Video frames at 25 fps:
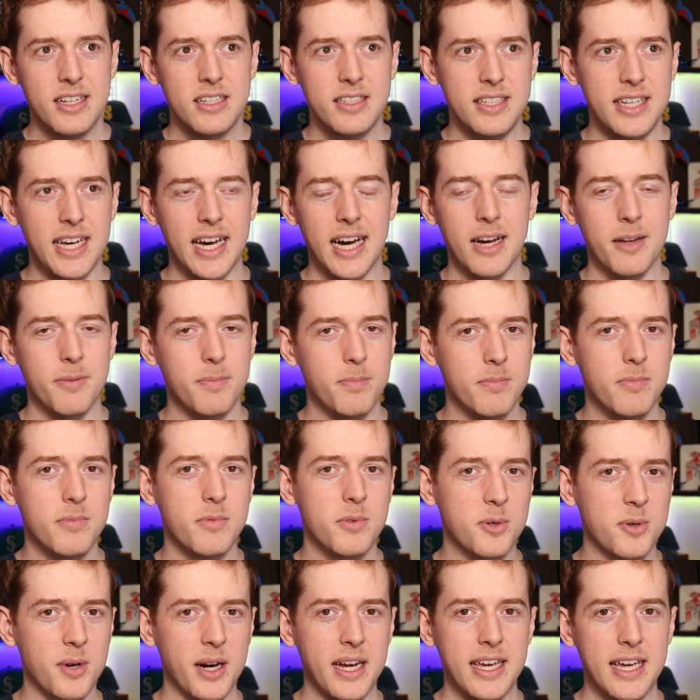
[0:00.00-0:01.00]
yeah,
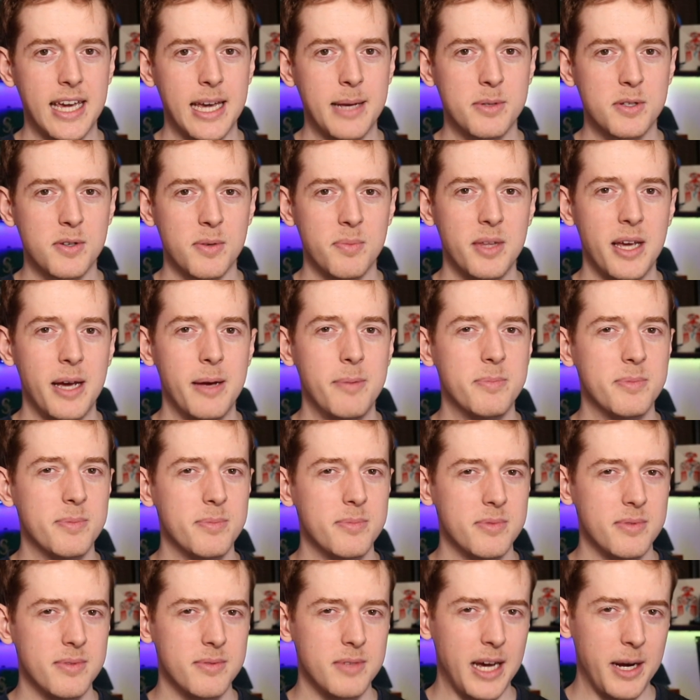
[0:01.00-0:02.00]
great games from them.
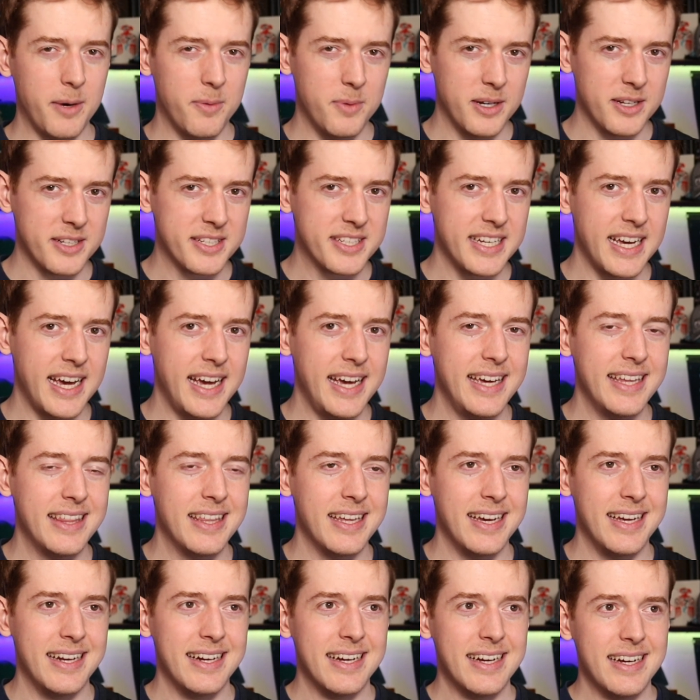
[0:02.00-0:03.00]
I will say
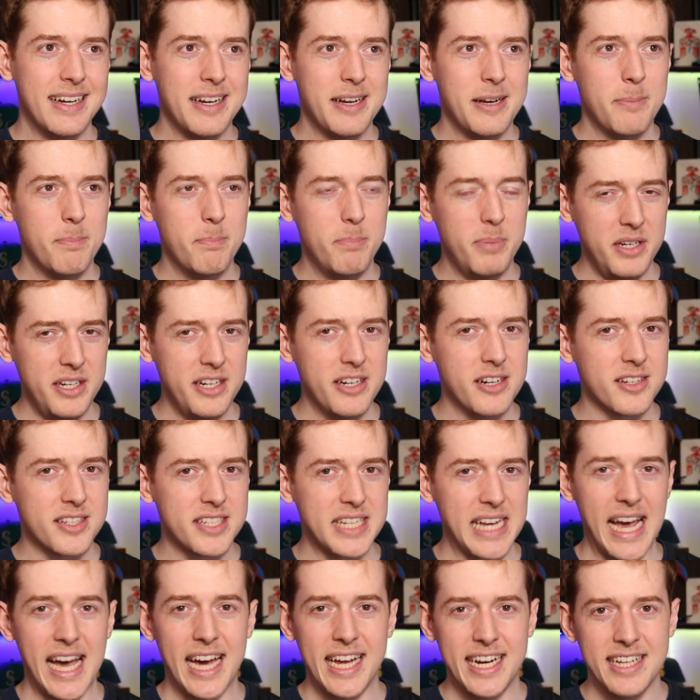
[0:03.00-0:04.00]
that Beniers
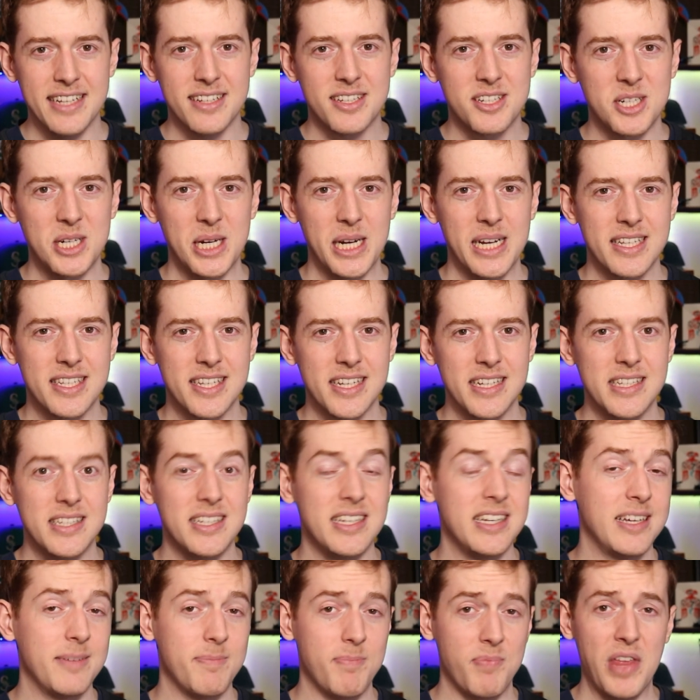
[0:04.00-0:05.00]
had his chances.
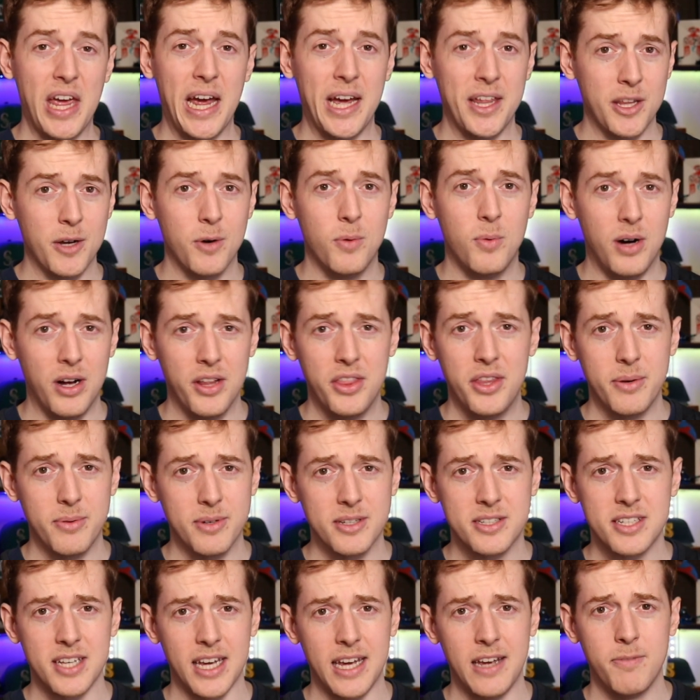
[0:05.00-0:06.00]
He had the one that
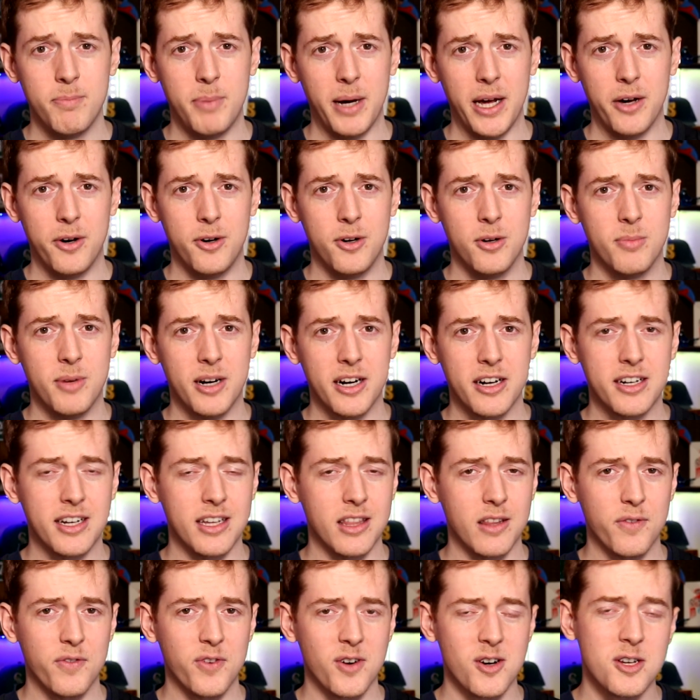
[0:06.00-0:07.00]
was saved by Olmark in
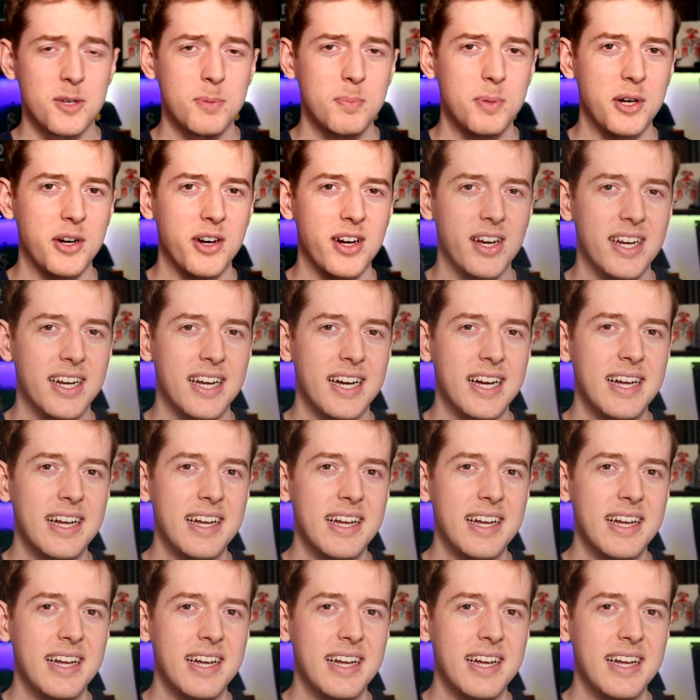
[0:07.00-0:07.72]
the first period,